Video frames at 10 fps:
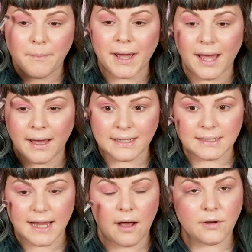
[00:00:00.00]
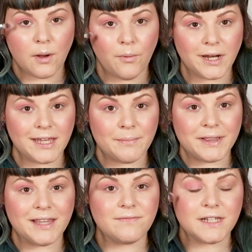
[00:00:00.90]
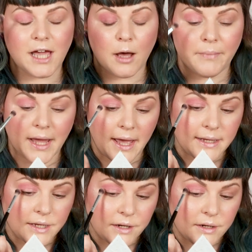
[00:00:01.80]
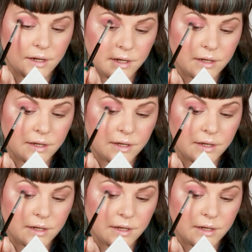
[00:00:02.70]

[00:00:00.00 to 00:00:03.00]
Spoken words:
my eye down. I wanna keep lifting up my eye here.